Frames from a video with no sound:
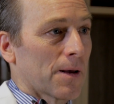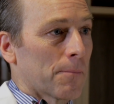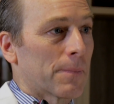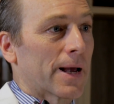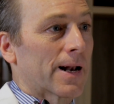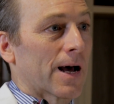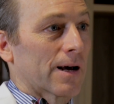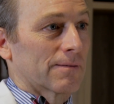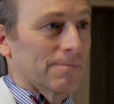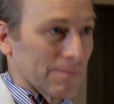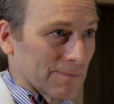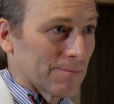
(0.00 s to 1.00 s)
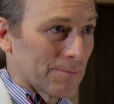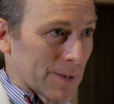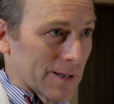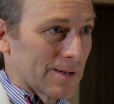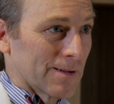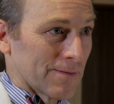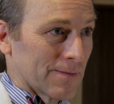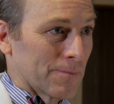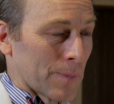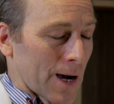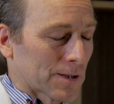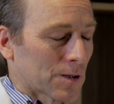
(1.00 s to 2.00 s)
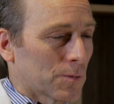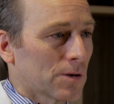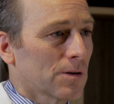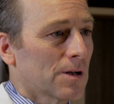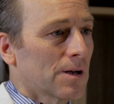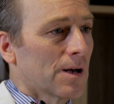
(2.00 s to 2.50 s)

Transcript: may not be possible.